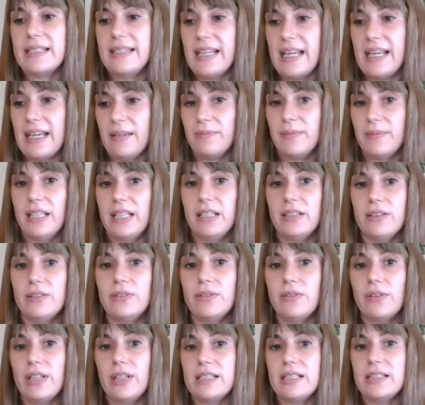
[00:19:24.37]
them into
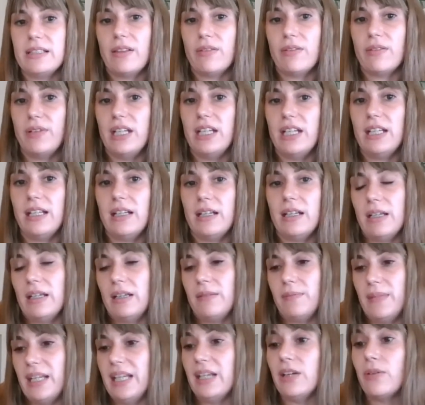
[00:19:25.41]
these three
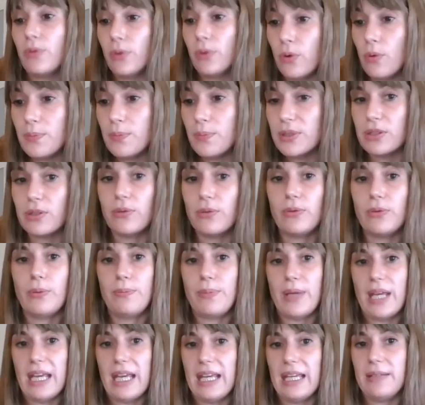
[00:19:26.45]
main groups,
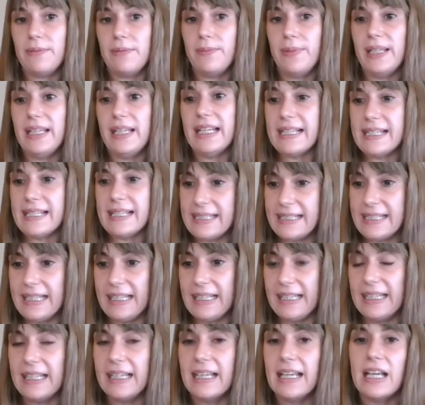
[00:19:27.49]
Group A, B, and
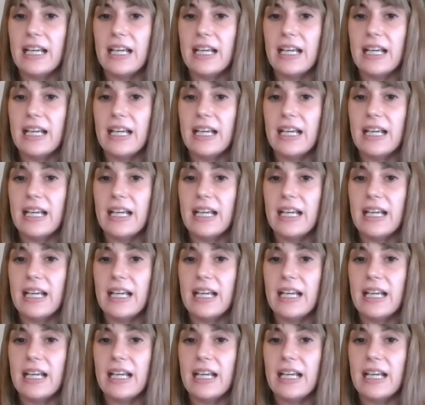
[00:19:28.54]
C.